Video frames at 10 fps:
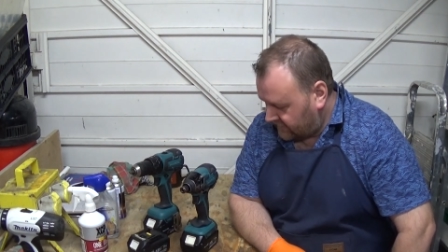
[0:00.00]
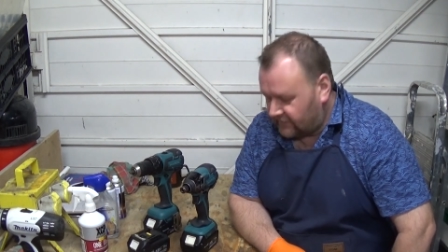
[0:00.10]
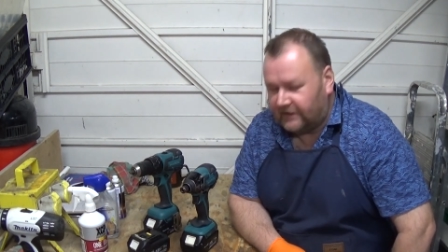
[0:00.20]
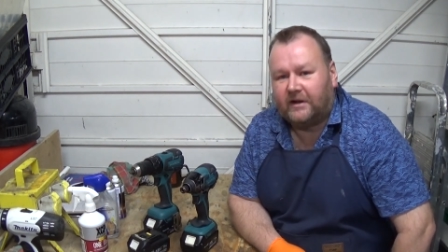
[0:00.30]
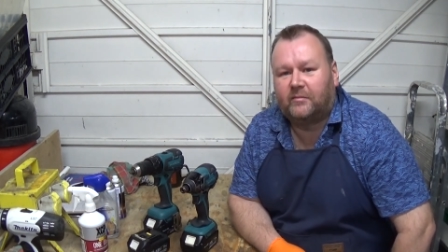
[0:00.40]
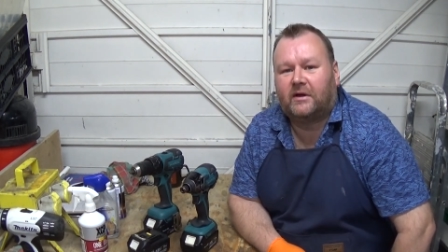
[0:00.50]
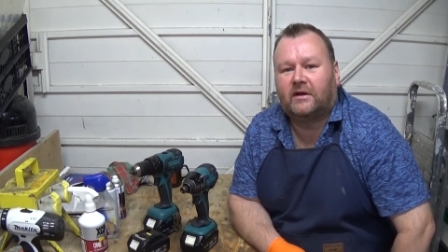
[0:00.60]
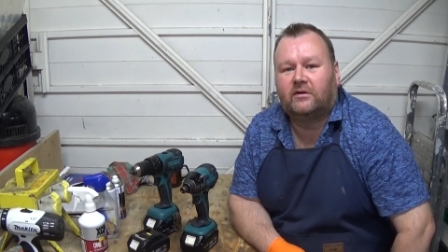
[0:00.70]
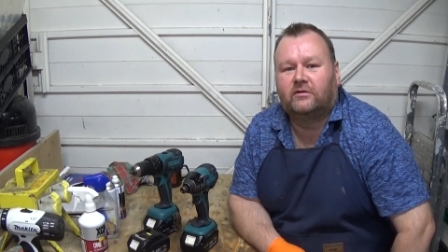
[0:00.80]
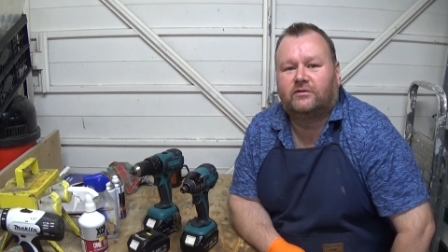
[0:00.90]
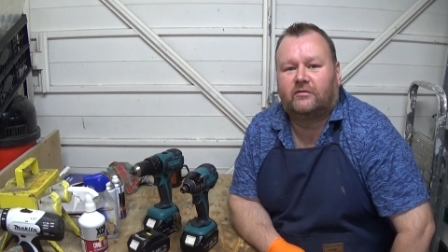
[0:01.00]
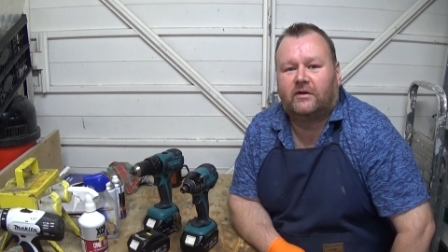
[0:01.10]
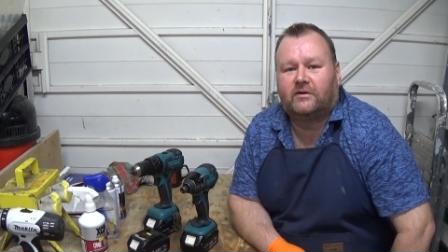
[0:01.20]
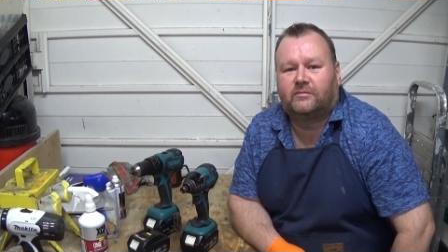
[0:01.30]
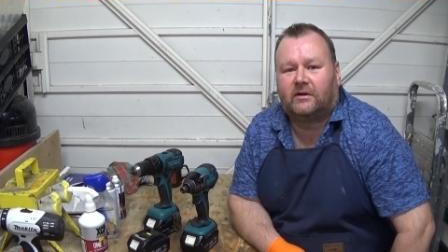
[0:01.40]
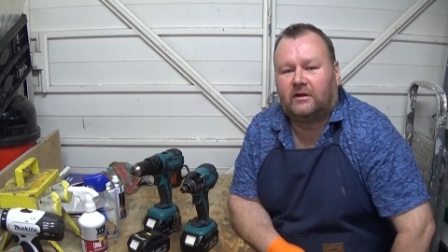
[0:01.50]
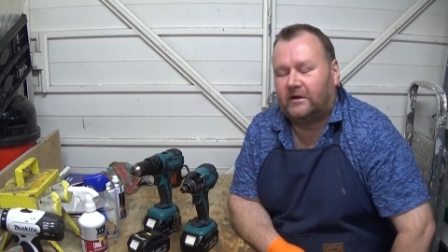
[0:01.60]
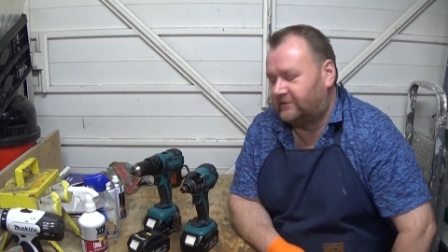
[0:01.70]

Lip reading: cleaning the paint and gunge off those, but I like